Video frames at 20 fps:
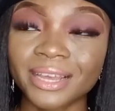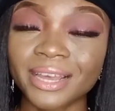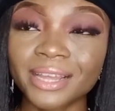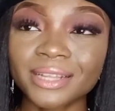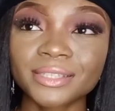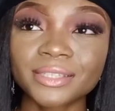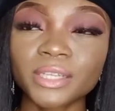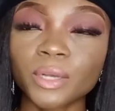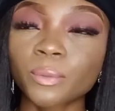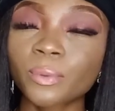
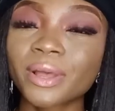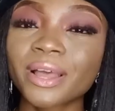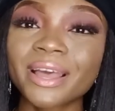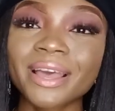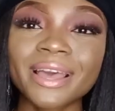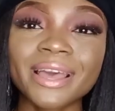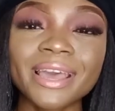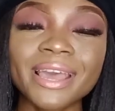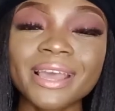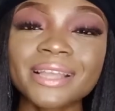And so
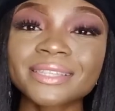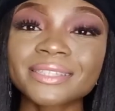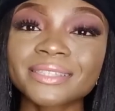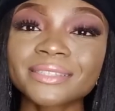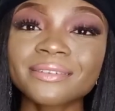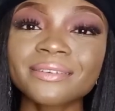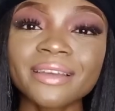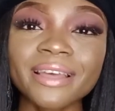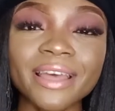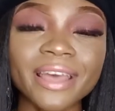it's
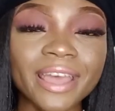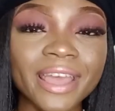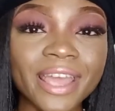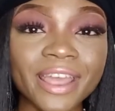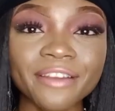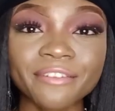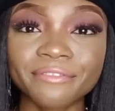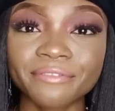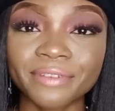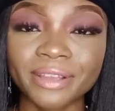not
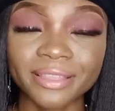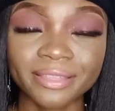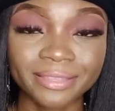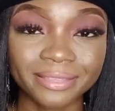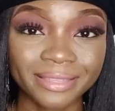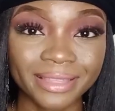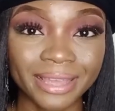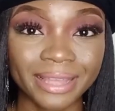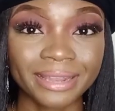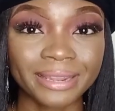
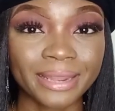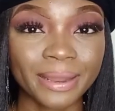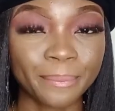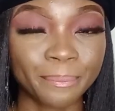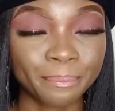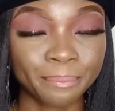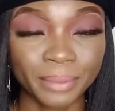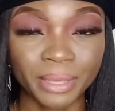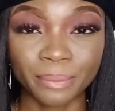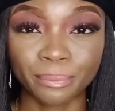everything
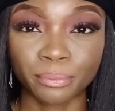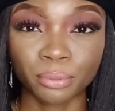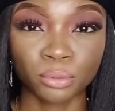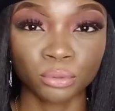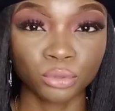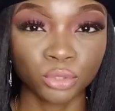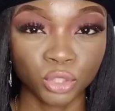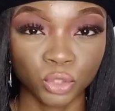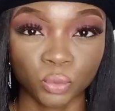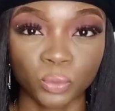
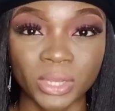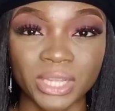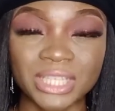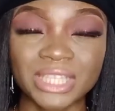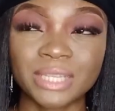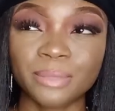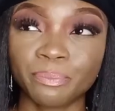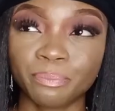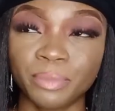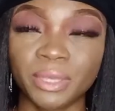people
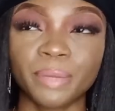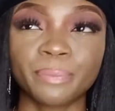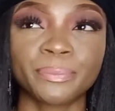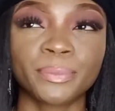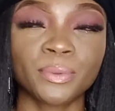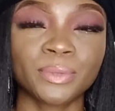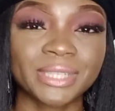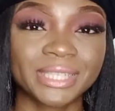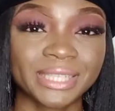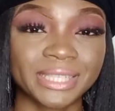tweet,
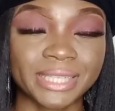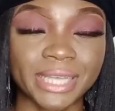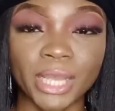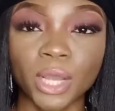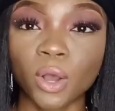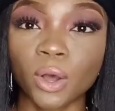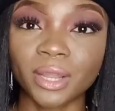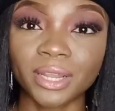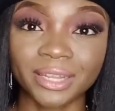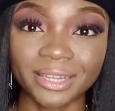people say
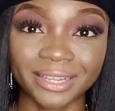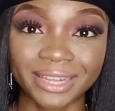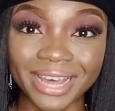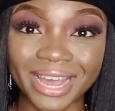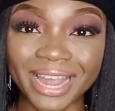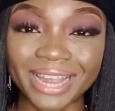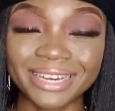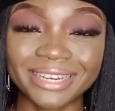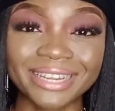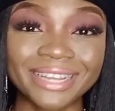
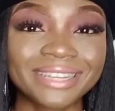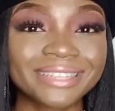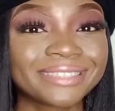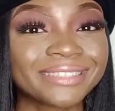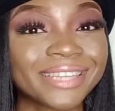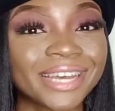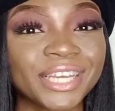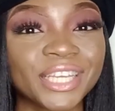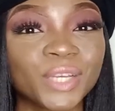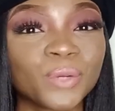online
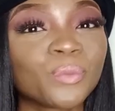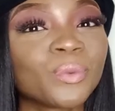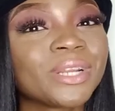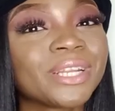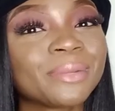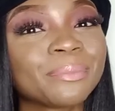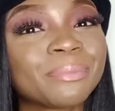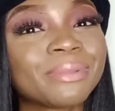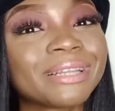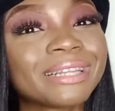that you
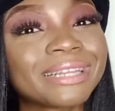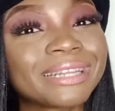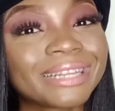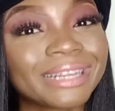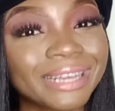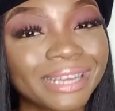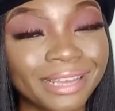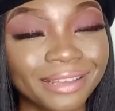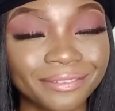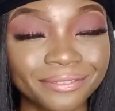would
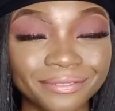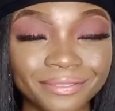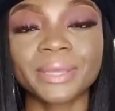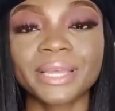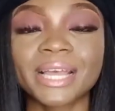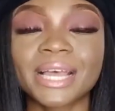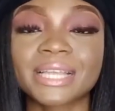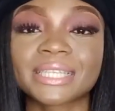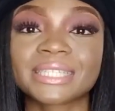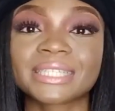believe.
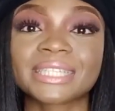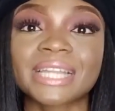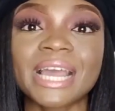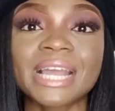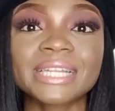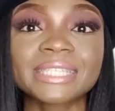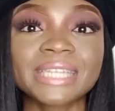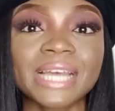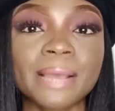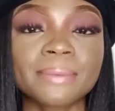Because
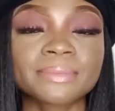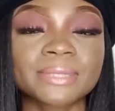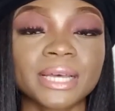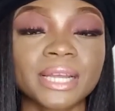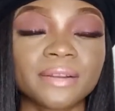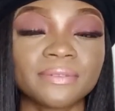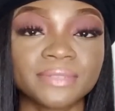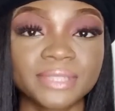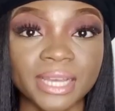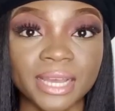9 times out
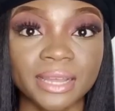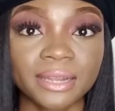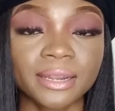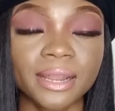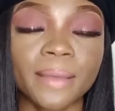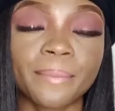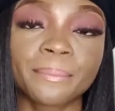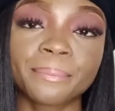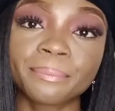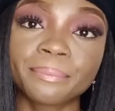of
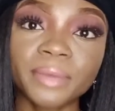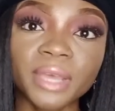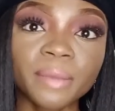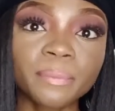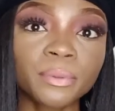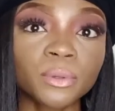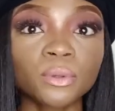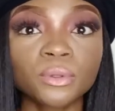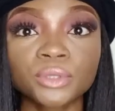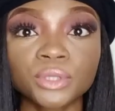10,
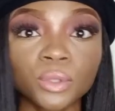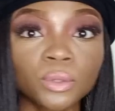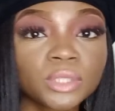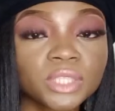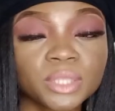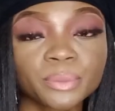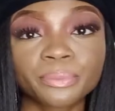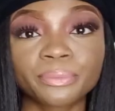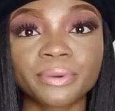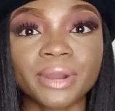people
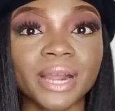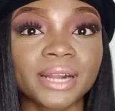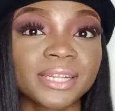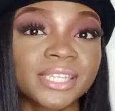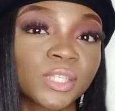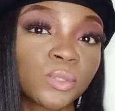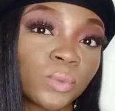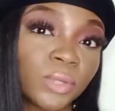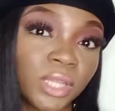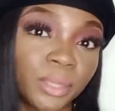don't
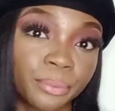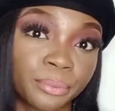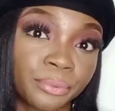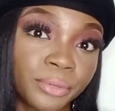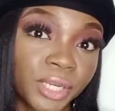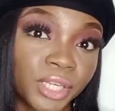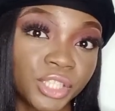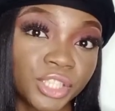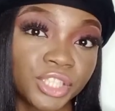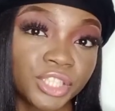practice what they
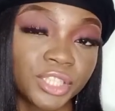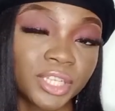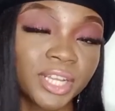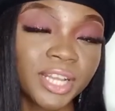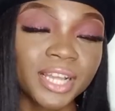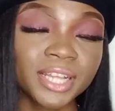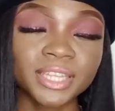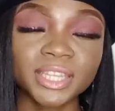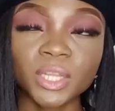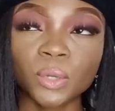preach.
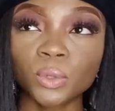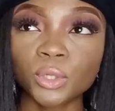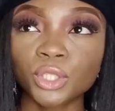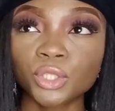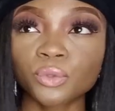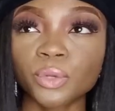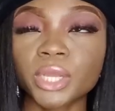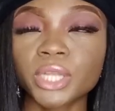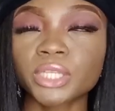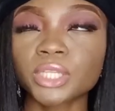They will
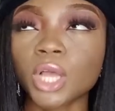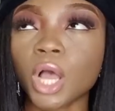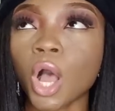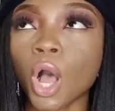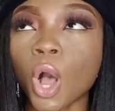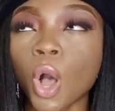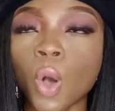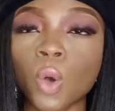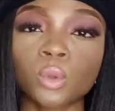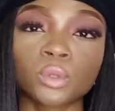tweet,
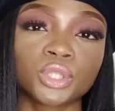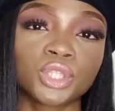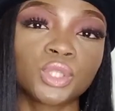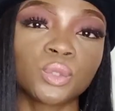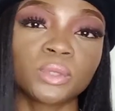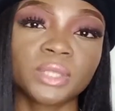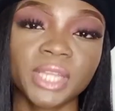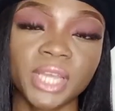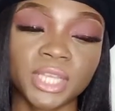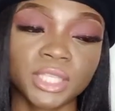oh,
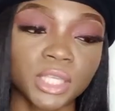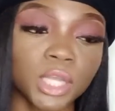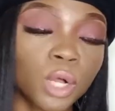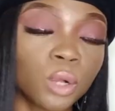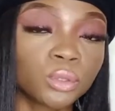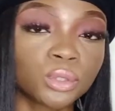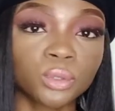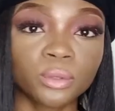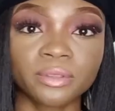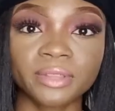do this,
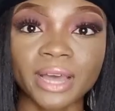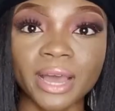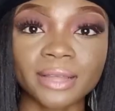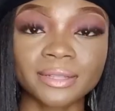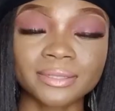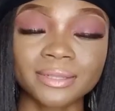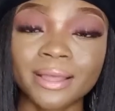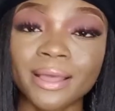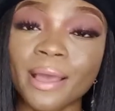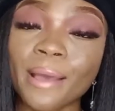oh, do
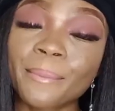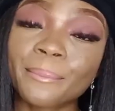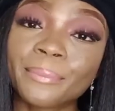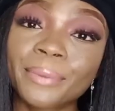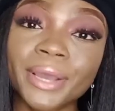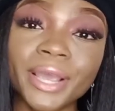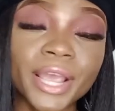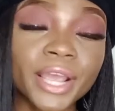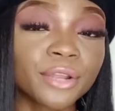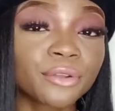that.
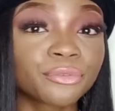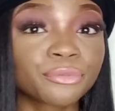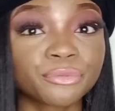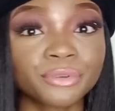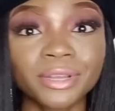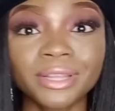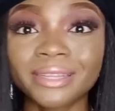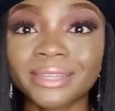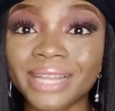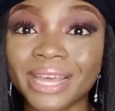But in
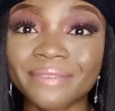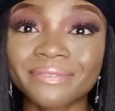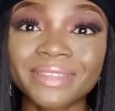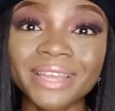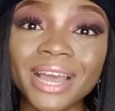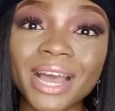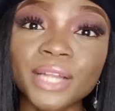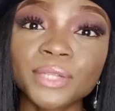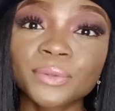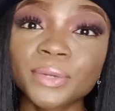real life,
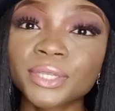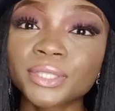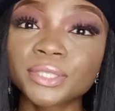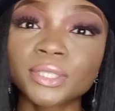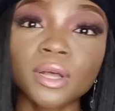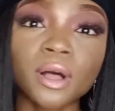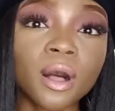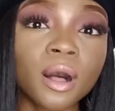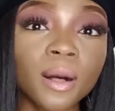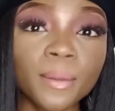they are doing
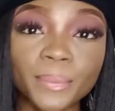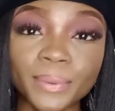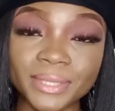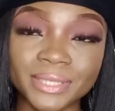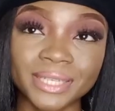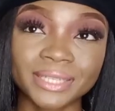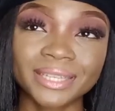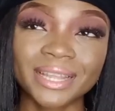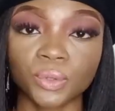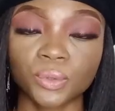the
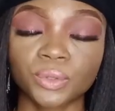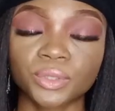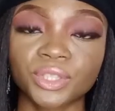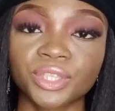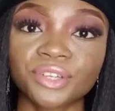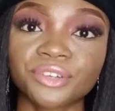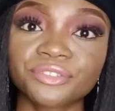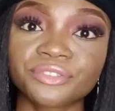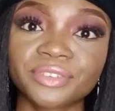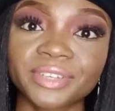opposite. So
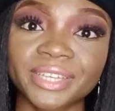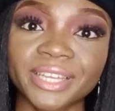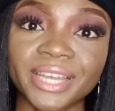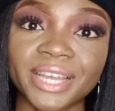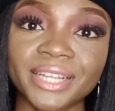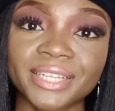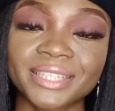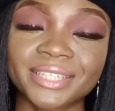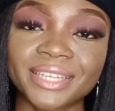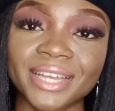don't
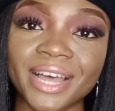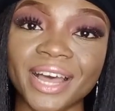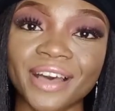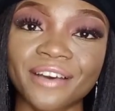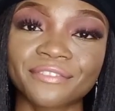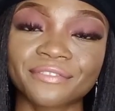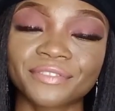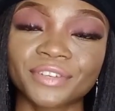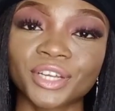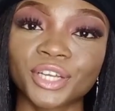forget to
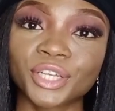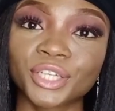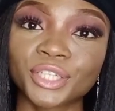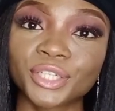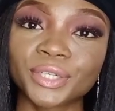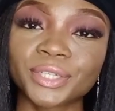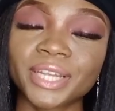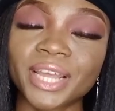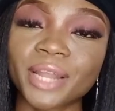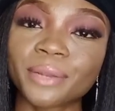have a
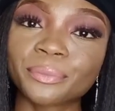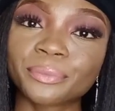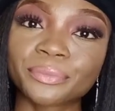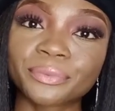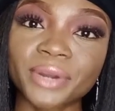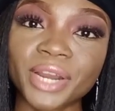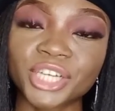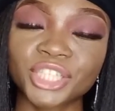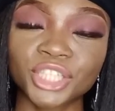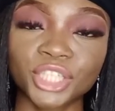good
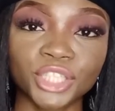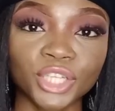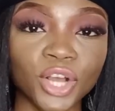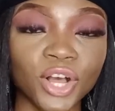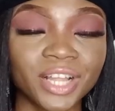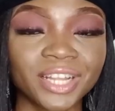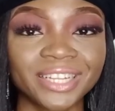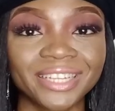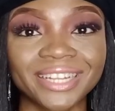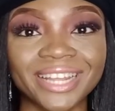impression
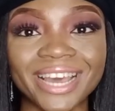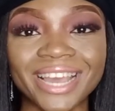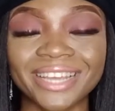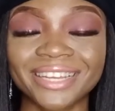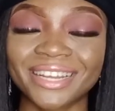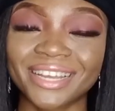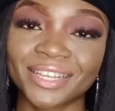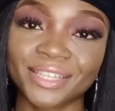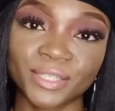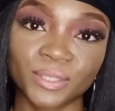
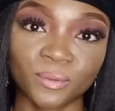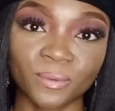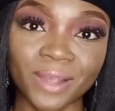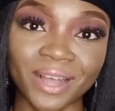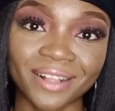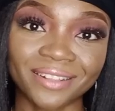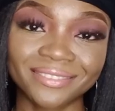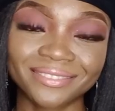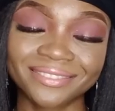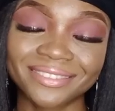online as
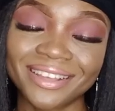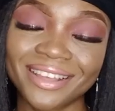well.